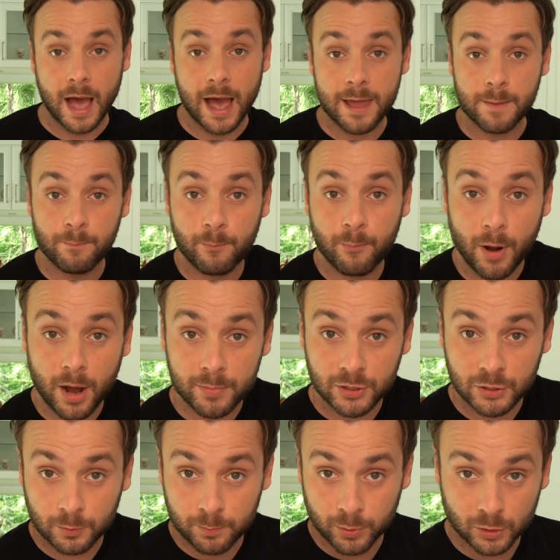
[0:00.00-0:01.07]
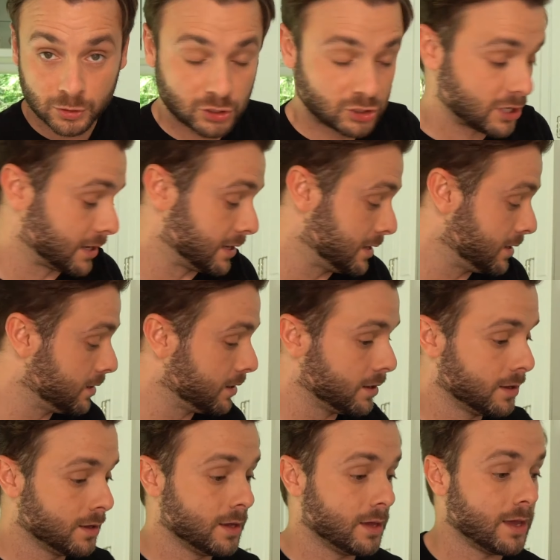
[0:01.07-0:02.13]
I had barbecue pulled chicken
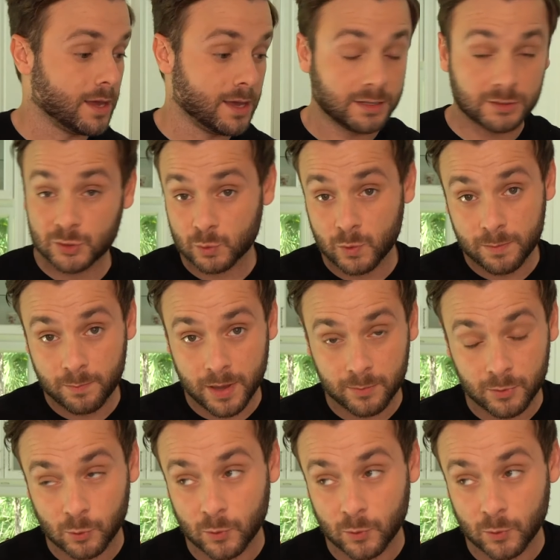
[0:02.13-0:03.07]
in Sweet Baby